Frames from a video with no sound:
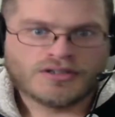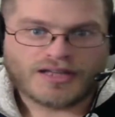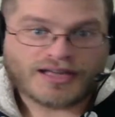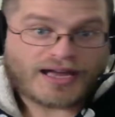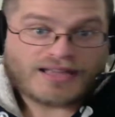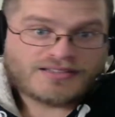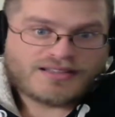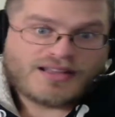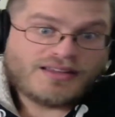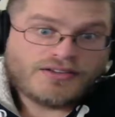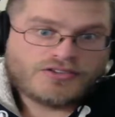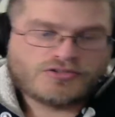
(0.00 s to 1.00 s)
Like I just I
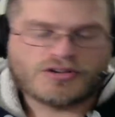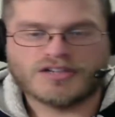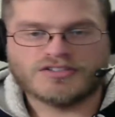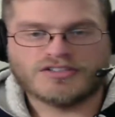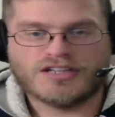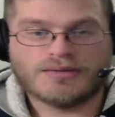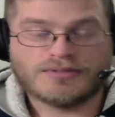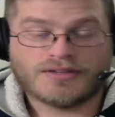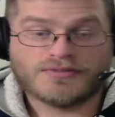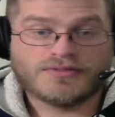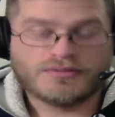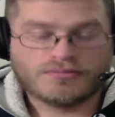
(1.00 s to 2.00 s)
love strategy games.
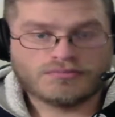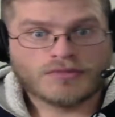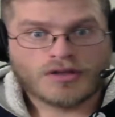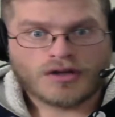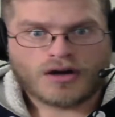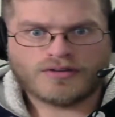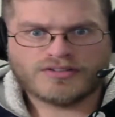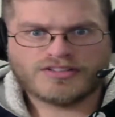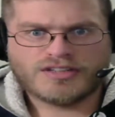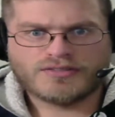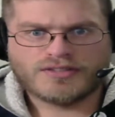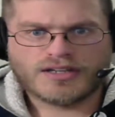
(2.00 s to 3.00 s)
I've
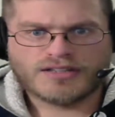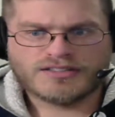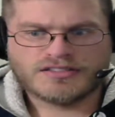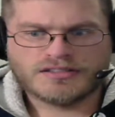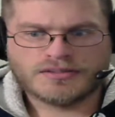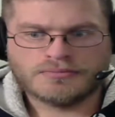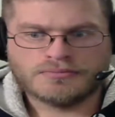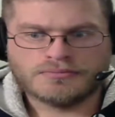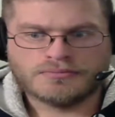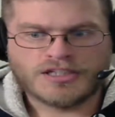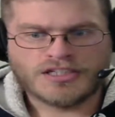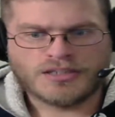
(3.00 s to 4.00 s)
obviously I've done
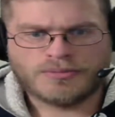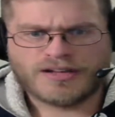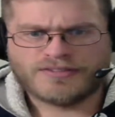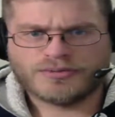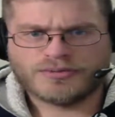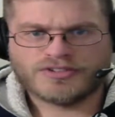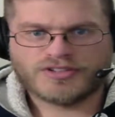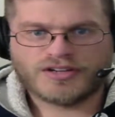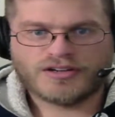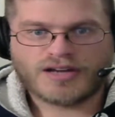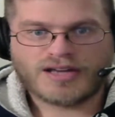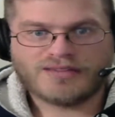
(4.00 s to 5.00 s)
some indie platformers
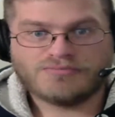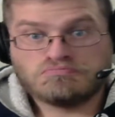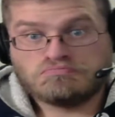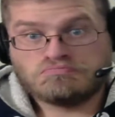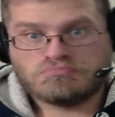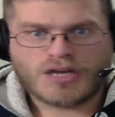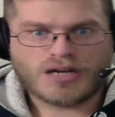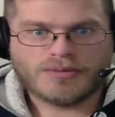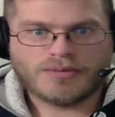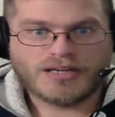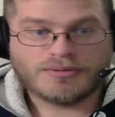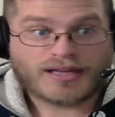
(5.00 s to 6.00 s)
there. I I don't mind them.